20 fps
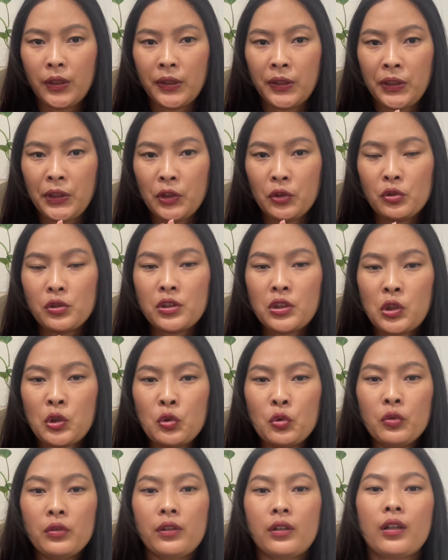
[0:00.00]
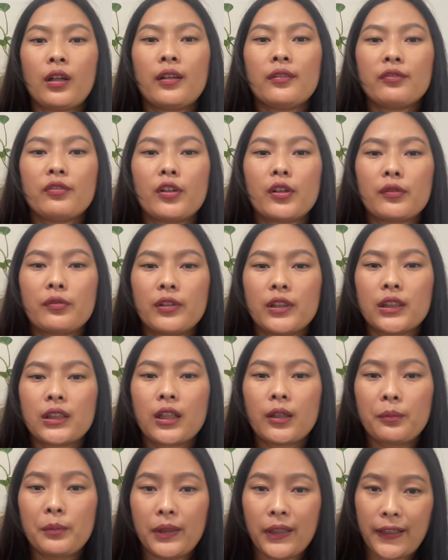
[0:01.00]
use good non-verbal
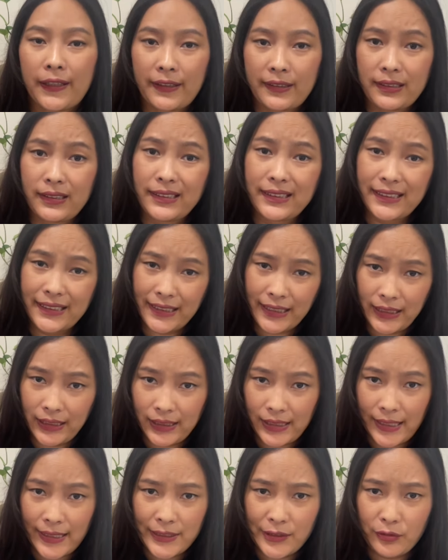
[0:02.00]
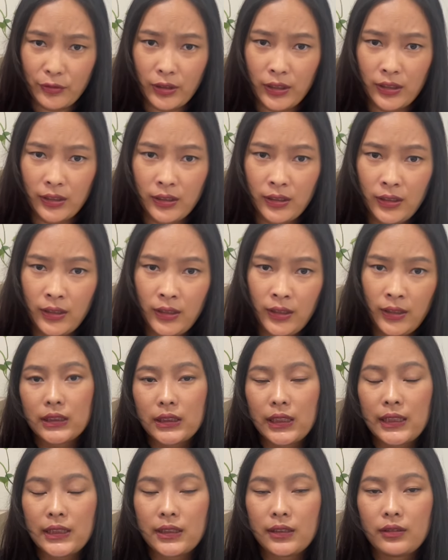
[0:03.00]
communication skill as well.
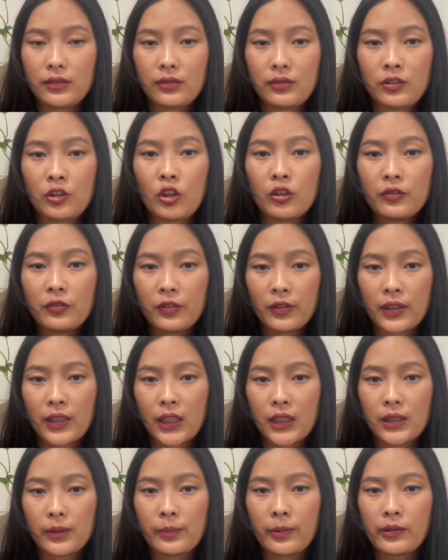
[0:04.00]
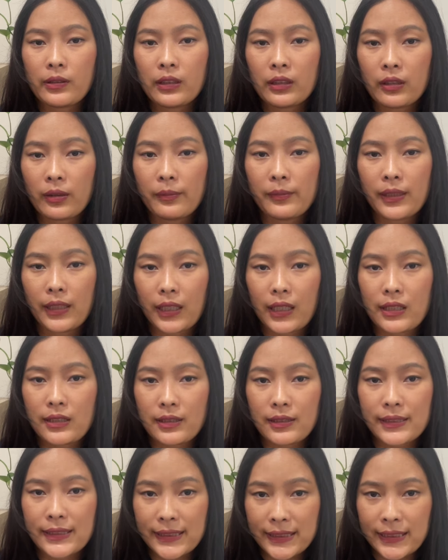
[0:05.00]
Don't forget about the
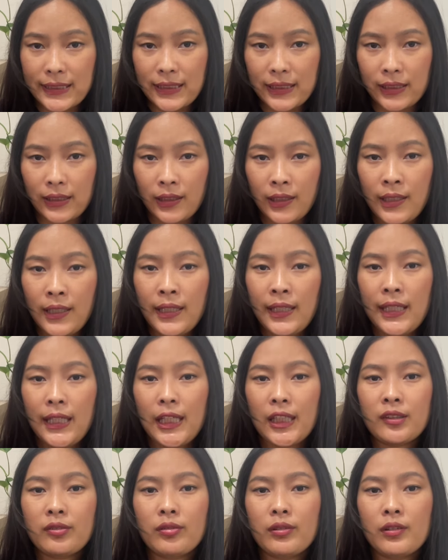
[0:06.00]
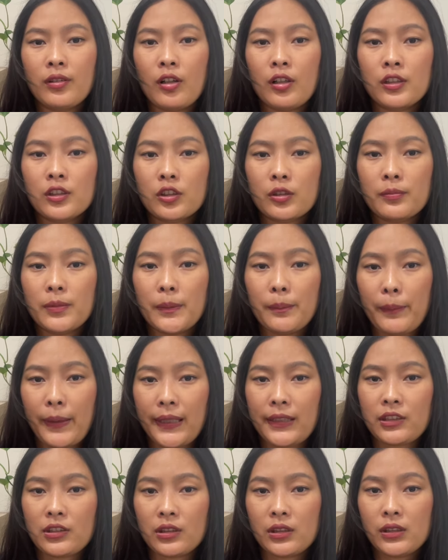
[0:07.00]
communication skill. It will also be
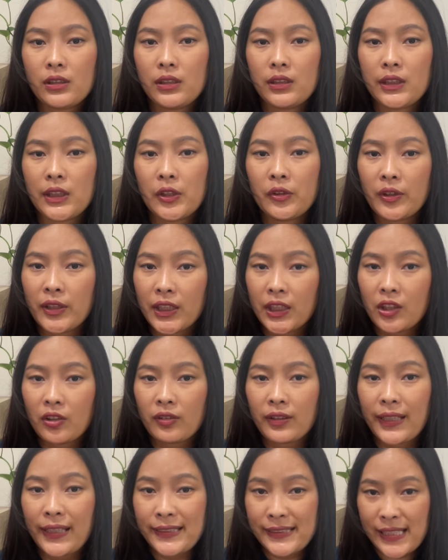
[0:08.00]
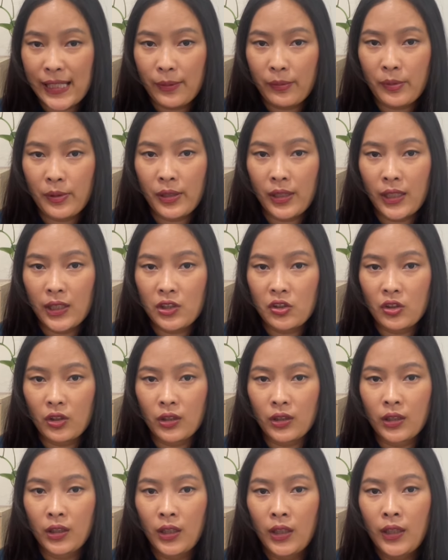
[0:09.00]
measured during your
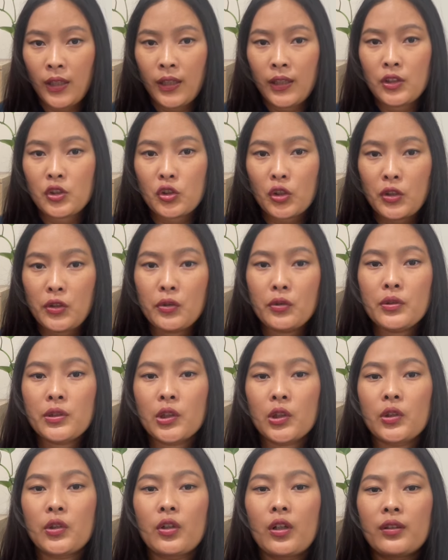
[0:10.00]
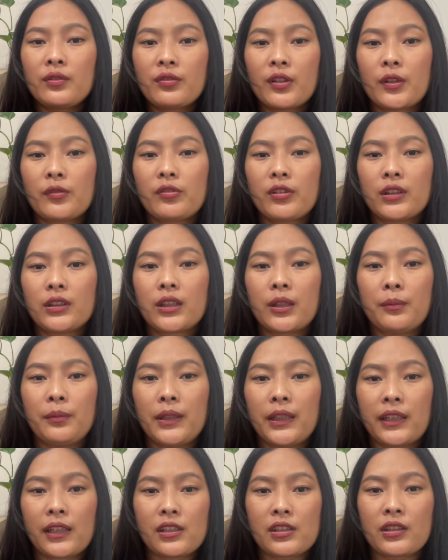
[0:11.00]
examination. So use your non-verbal
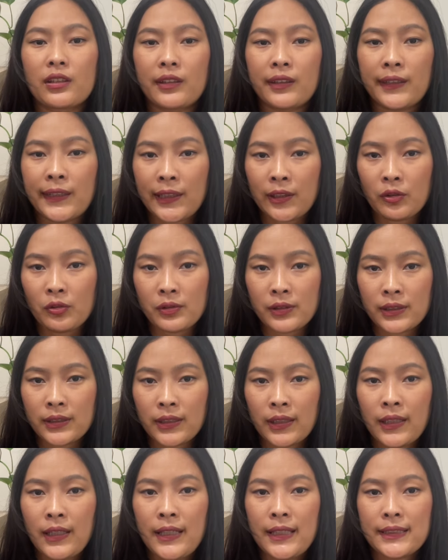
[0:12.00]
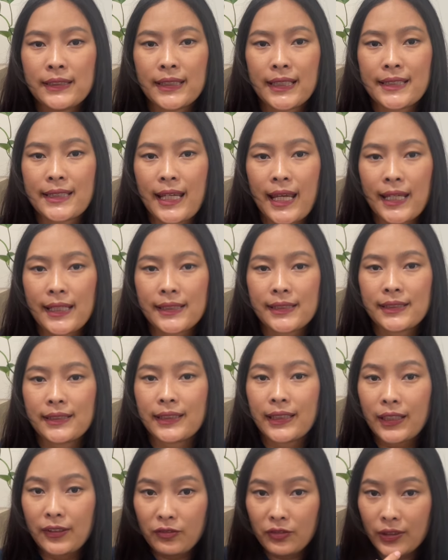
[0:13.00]
communication cues, such as
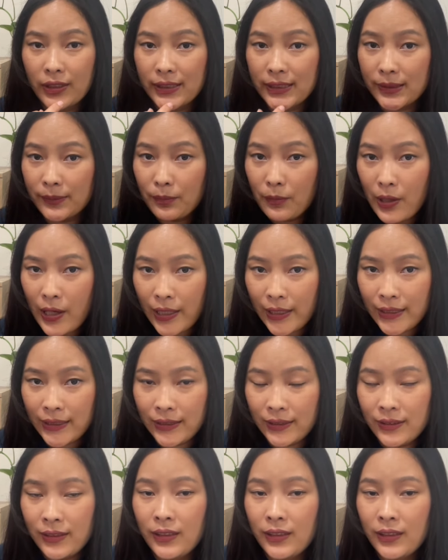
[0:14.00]
give the smile,